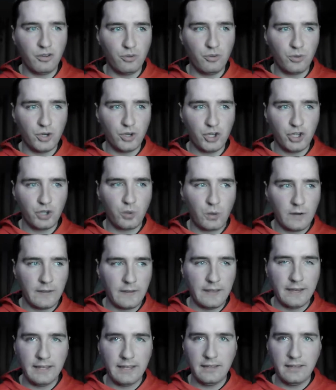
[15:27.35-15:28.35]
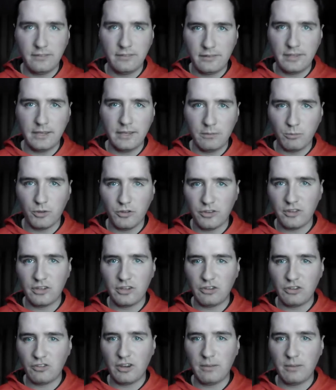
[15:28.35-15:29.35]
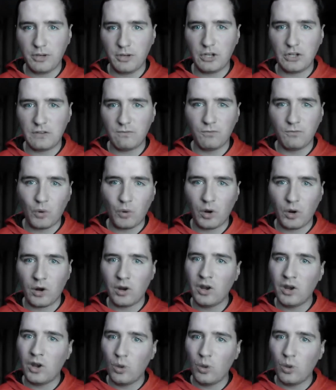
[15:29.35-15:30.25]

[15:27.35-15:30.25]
to ensure that his team was in the championship four